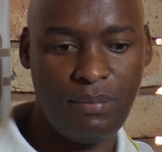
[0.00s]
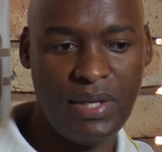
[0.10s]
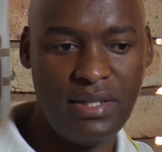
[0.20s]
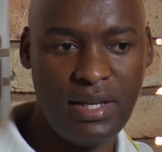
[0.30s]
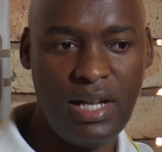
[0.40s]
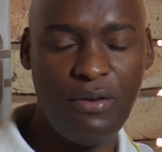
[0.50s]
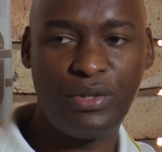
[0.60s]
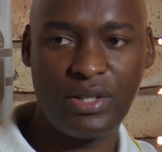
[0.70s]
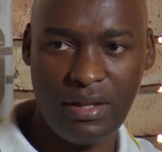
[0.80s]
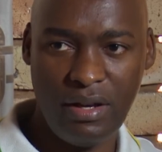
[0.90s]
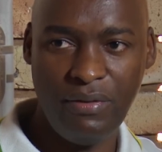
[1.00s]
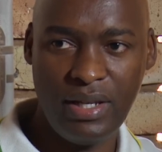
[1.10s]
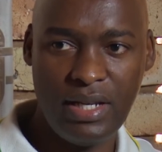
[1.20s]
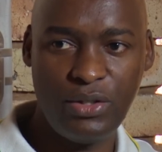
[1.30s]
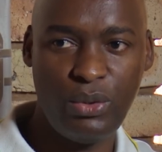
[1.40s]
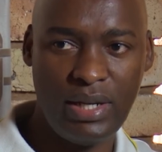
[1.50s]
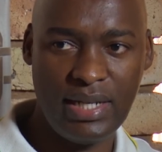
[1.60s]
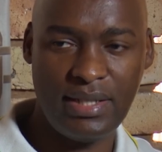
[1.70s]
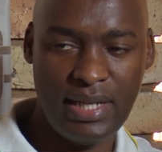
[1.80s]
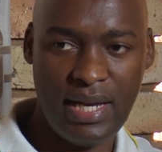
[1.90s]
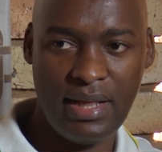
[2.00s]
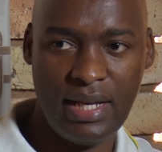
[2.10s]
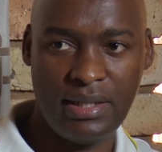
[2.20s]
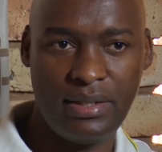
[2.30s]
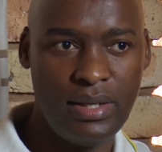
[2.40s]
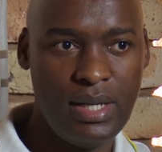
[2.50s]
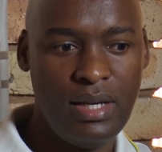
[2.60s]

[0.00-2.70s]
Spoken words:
basically for South Africans to understand that